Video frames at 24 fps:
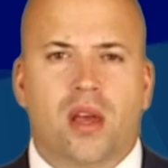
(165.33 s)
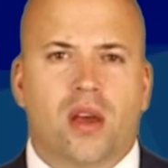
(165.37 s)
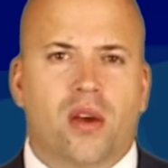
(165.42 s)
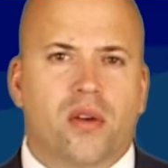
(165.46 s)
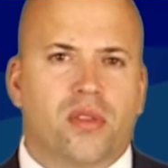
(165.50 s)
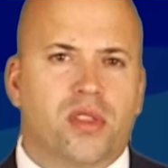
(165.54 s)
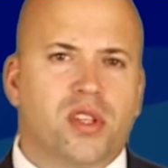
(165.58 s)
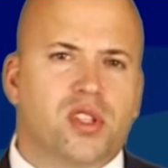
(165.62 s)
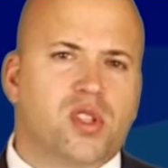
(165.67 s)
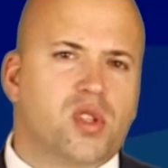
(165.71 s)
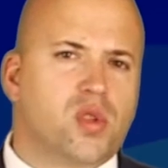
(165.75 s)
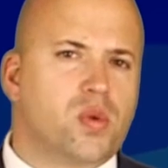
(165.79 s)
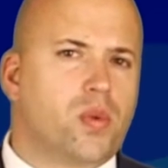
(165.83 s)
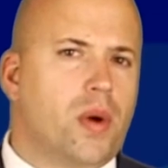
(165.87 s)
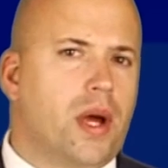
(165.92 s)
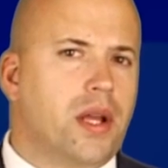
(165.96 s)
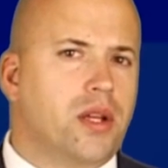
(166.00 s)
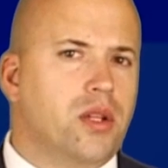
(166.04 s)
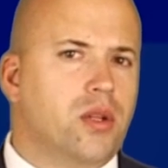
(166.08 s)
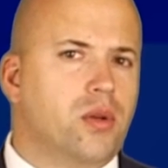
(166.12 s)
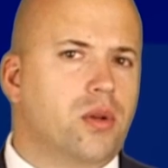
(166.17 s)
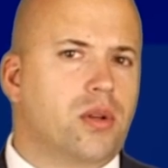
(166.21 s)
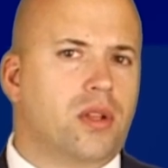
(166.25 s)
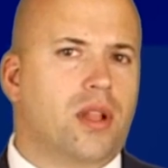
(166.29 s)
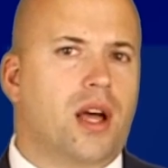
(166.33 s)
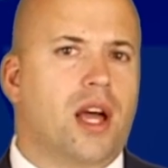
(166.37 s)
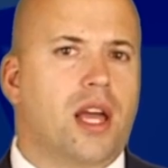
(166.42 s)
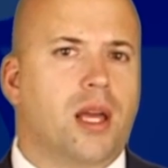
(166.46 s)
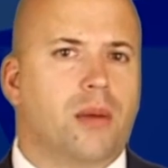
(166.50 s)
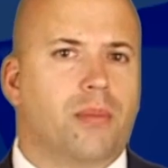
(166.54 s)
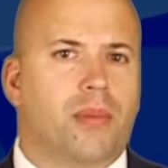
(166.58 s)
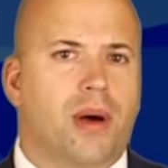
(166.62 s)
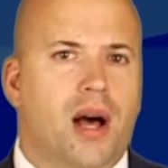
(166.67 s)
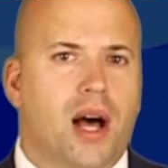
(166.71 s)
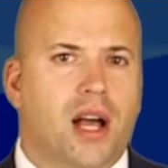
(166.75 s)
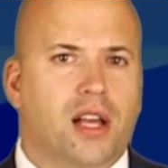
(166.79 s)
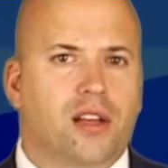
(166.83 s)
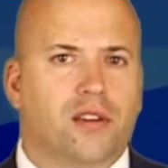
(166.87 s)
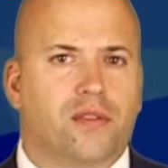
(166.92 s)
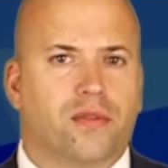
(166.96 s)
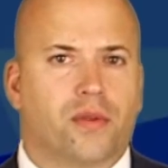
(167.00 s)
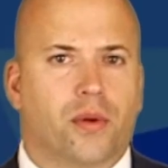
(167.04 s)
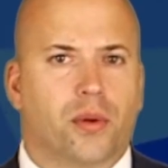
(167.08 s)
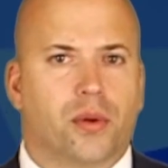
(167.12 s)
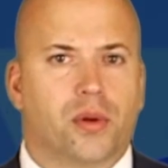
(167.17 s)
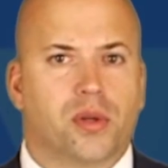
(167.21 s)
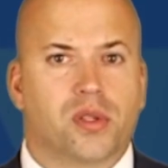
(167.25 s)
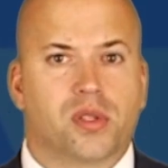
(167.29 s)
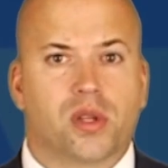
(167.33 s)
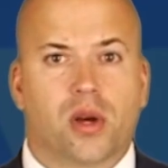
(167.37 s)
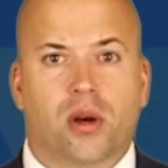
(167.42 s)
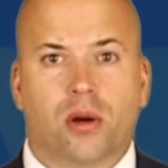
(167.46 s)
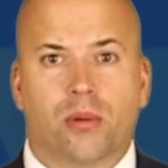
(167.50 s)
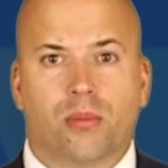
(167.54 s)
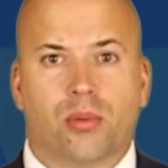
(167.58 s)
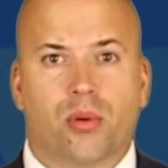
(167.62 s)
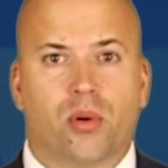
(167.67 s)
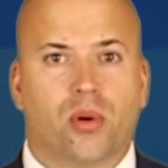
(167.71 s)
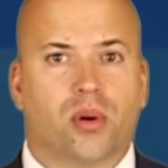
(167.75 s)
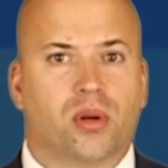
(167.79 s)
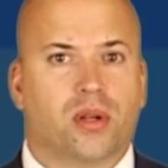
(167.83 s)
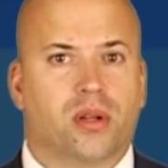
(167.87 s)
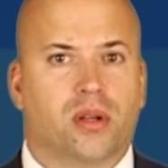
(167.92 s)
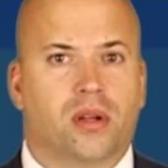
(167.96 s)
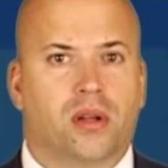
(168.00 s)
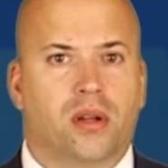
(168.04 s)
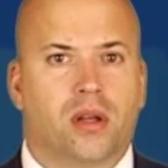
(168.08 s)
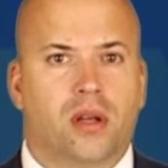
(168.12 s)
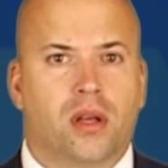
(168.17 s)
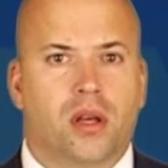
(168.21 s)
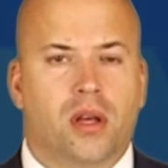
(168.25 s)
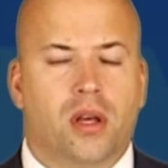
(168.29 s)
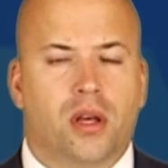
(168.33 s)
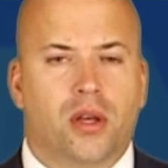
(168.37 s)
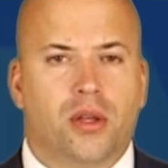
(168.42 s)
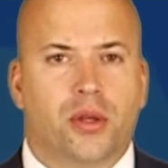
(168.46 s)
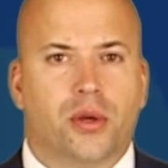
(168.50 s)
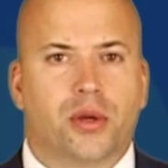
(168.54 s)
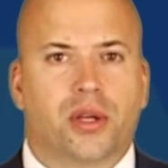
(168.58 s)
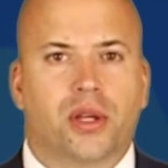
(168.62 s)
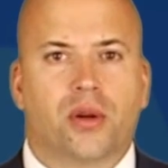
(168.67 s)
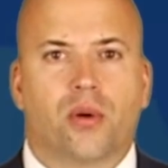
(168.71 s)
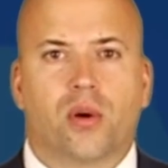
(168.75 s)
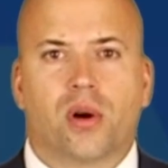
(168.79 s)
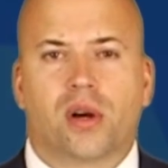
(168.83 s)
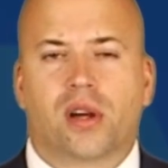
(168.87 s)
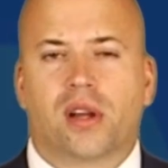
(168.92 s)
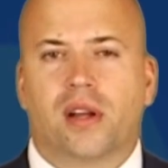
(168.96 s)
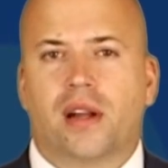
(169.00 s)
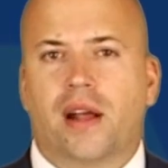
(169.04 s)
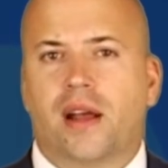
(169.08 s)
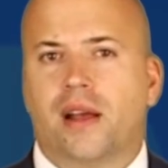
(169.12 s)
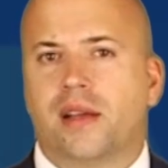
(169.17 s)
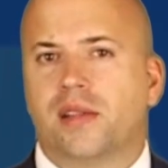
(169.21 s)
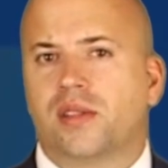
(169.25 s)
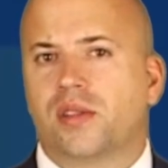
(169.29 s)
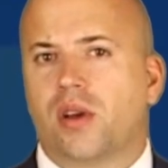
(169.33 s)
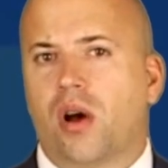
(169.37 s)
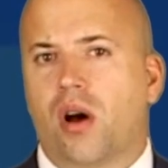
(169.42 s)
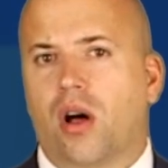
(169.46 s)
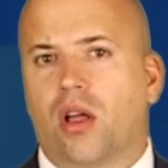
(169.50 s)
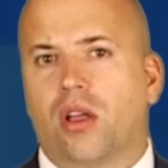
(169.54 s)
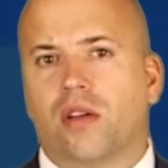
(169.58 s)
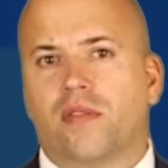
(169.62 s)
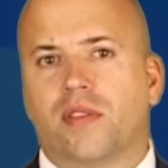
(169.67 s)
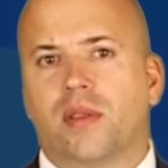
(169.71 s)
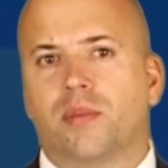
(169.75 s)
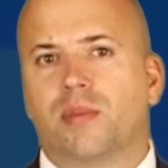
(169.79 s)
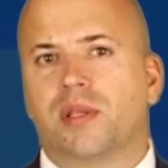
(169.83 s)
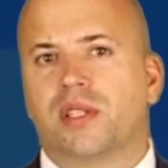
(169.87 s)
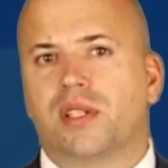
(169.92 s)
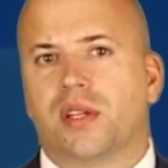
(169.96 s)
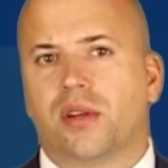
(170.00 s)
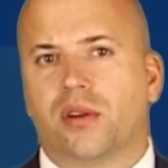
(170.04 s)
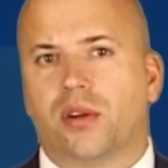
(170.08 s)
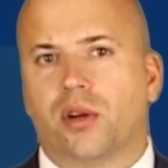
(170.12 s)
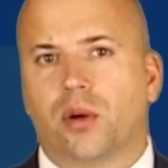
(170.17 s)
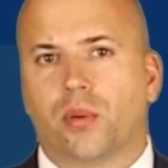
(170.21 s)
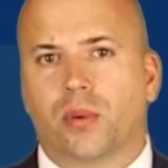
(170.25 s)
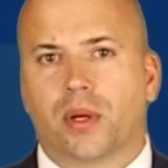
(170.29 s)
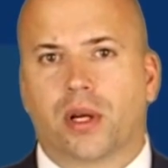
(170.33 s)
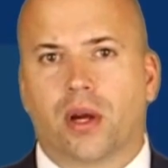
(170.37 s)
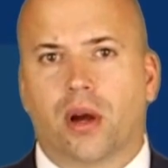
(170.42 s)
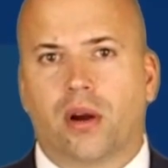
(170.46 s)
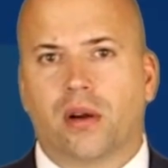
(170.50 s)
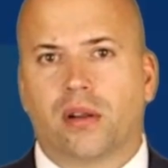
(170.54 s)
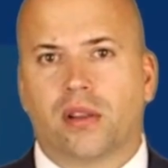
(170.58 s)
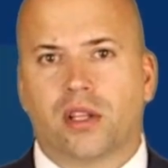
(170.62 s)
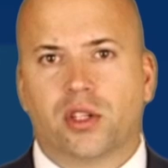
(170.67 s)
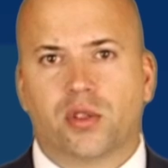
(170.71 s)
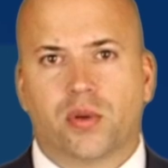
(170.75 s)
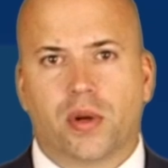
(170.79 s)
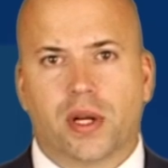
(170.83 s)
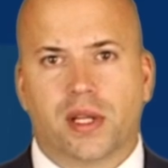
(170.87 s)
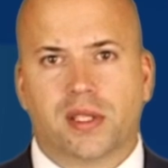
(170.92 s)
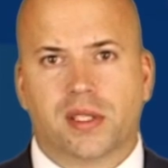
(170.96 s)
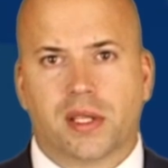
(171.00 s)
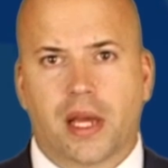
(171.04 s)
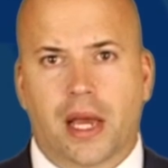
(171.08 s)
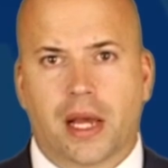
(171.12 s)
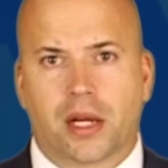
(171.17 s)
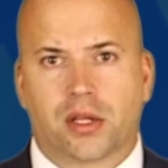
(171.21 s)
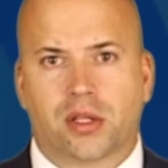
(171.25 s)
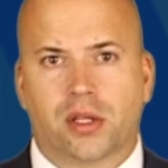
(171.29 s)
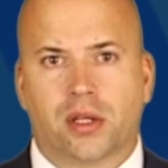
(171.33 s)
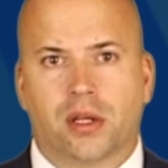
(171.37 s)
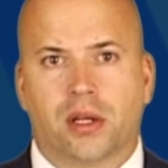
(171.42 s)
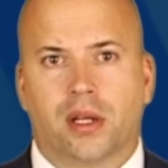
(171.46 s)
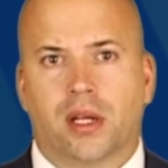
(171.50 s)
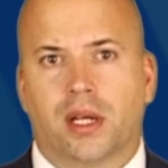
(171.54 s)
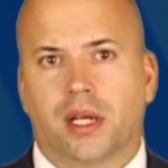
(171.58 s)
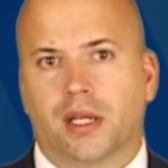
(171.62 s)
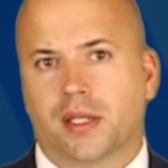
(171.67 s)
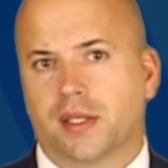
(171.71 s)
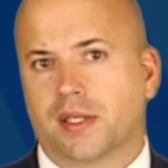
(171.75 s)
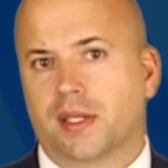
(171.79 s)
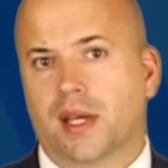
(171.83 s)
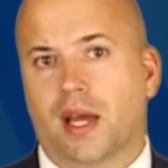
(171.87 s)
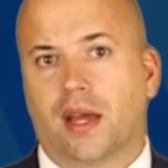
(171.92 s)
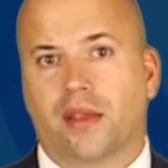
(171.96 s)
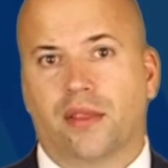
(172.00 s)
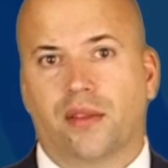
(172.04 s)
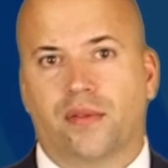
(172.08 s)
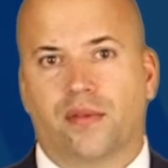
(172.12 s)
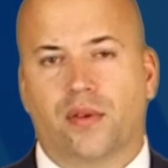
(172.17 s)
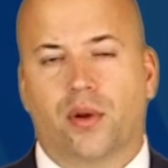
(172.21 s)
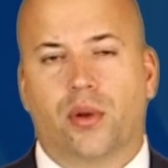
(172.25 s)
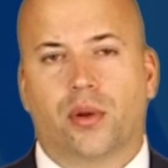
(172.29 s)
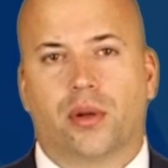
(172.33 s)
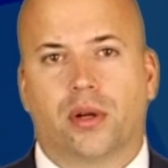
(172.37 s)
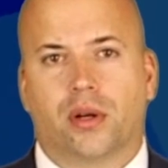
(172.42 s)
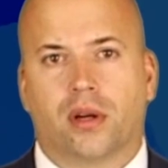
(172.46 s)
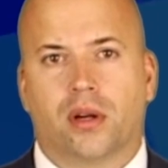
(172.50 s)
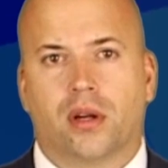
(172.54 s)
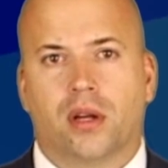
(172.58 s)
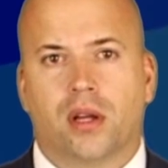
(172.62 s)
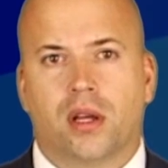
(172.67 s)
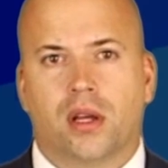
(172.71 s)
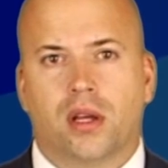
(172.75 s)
This is why new client pocket folders are important. You can organize all of the material regarding the transaction inside the folder.